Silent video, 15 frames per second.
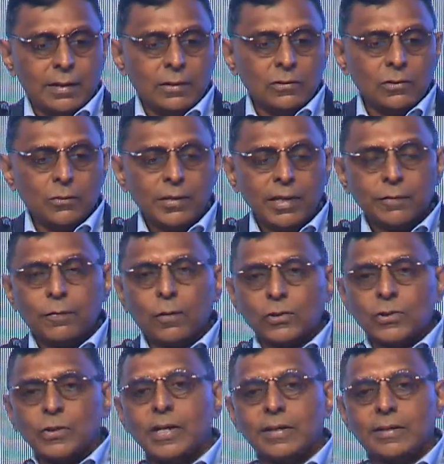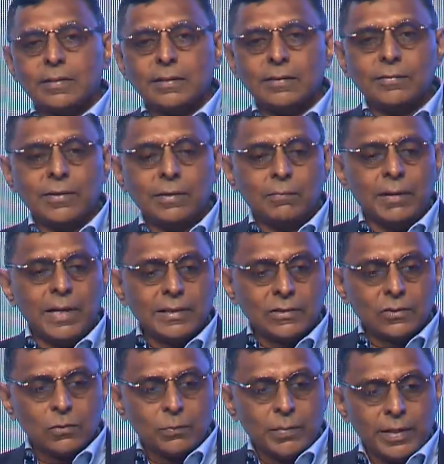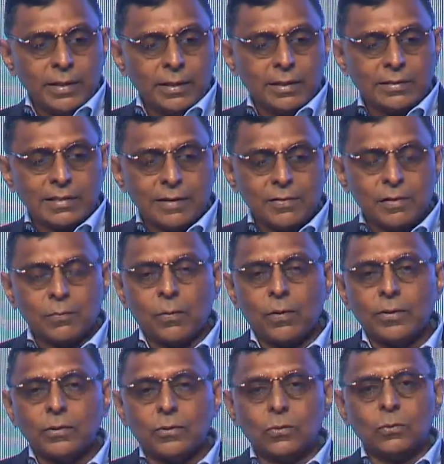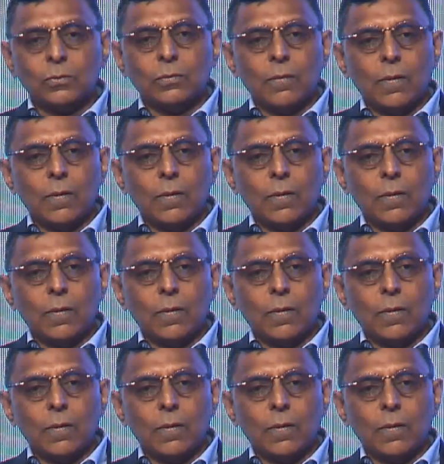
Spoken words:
So we are fortunate. We are blessed to be in 7.2.